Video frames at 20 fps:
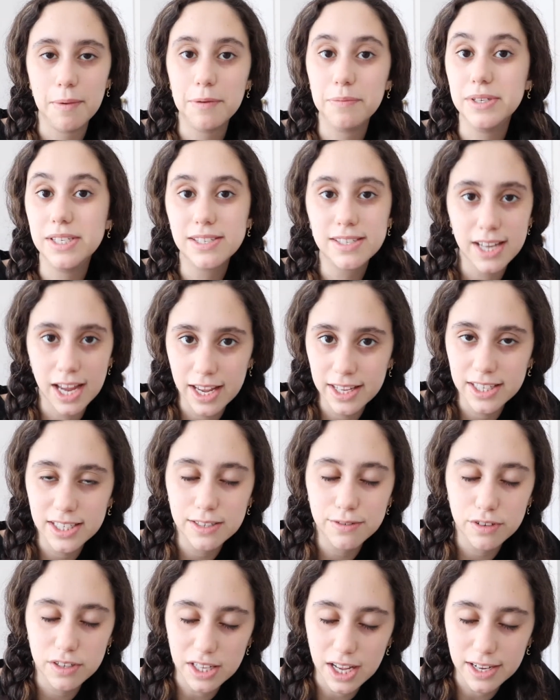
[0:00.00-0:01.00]
I've been saying this
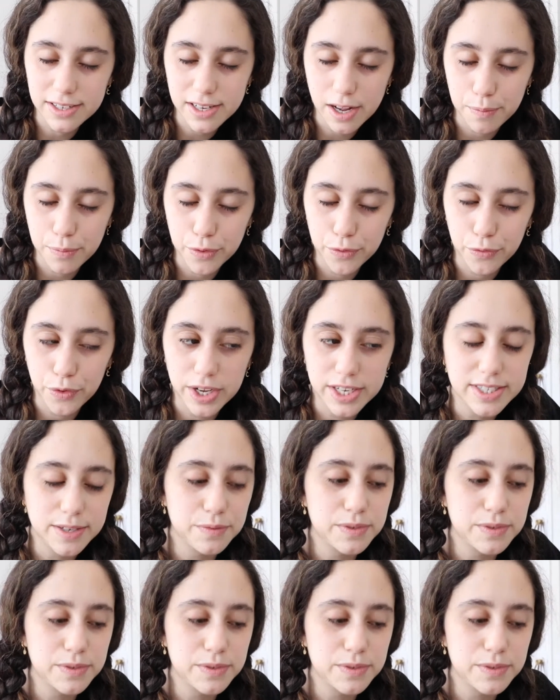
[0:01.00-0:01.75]
for the last couple of weeks.